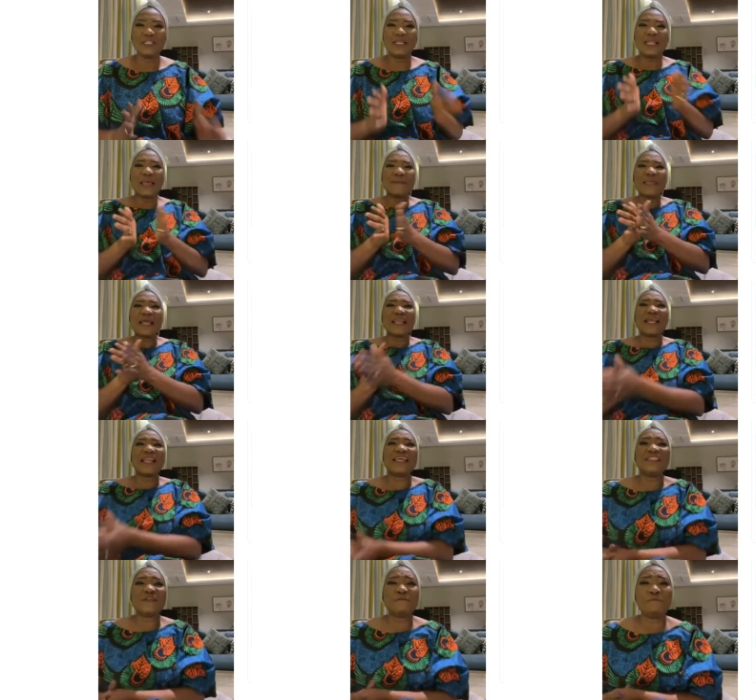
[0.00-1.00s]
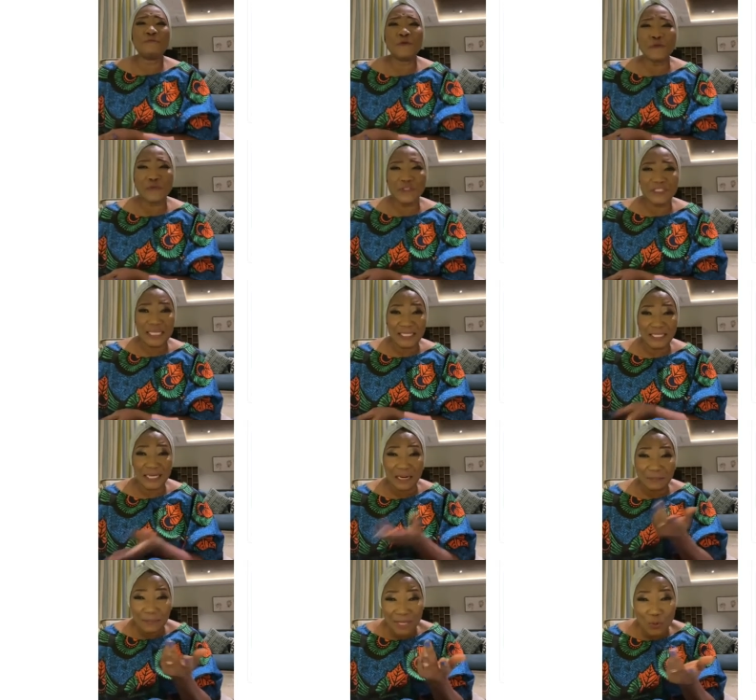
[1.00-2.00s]
Let me analyze a few things and then
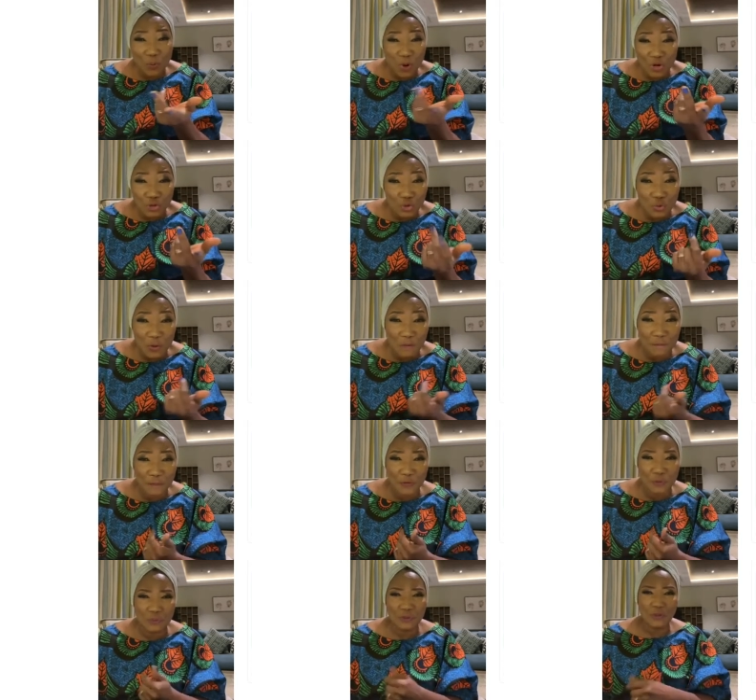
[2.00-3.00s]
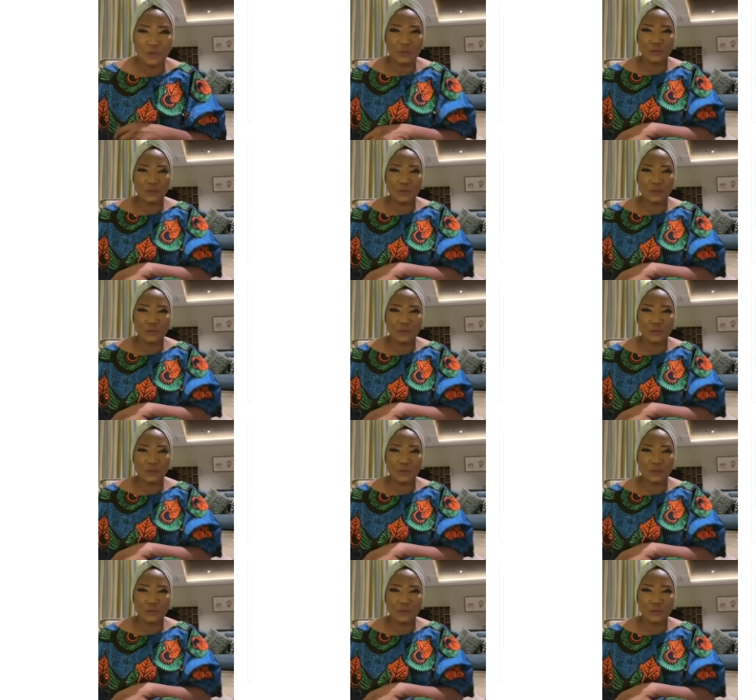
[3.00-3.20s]
I'll make one or two of you.